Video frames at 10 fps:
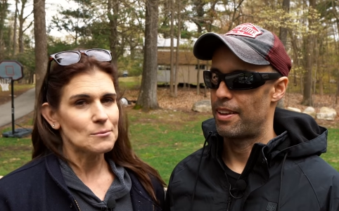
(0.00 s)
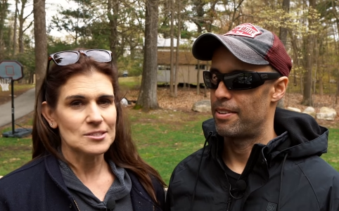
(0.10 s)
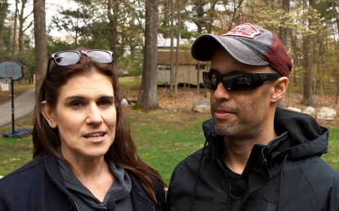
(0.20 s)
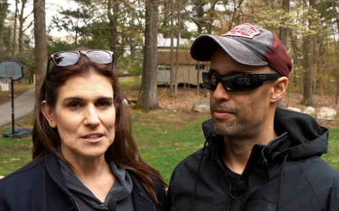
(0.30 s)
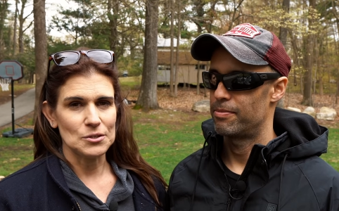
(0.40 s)
Speaker 1: I
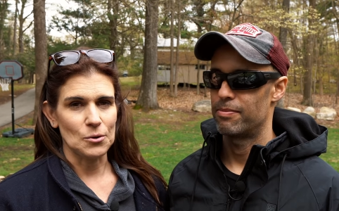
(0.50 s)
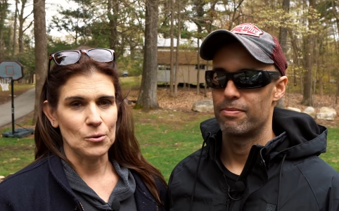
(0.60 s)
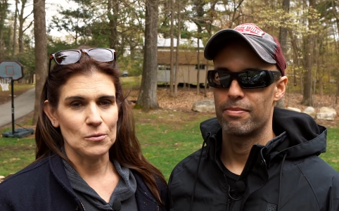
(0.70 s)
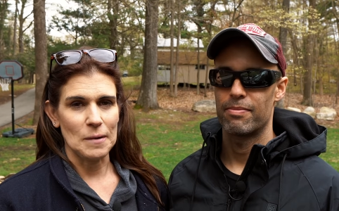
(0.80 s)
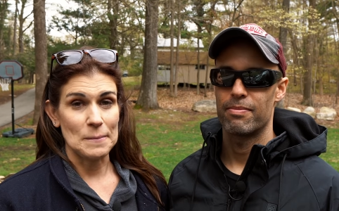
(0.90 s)
was not
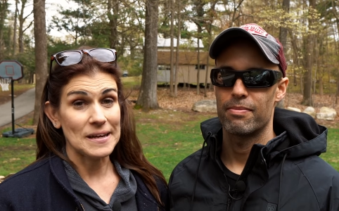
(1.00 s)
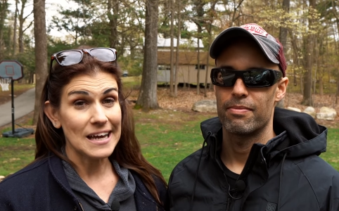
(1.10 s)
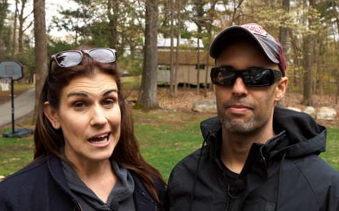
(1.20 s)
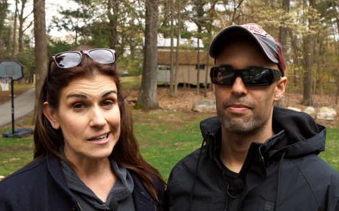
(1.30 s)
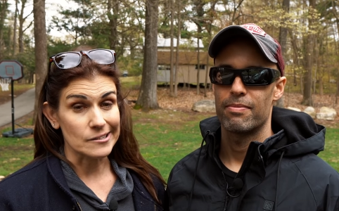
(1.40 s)
told by my
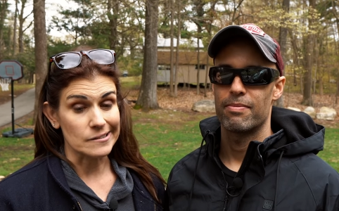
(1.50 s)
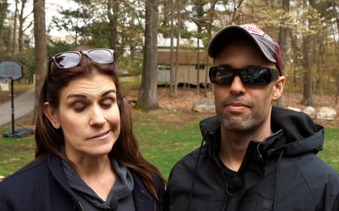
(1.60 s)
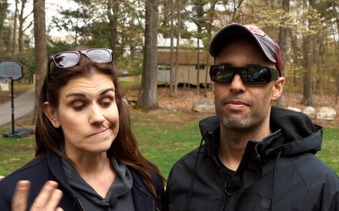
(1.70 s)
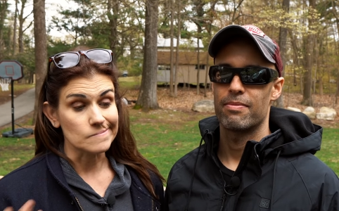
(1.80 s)
doctor.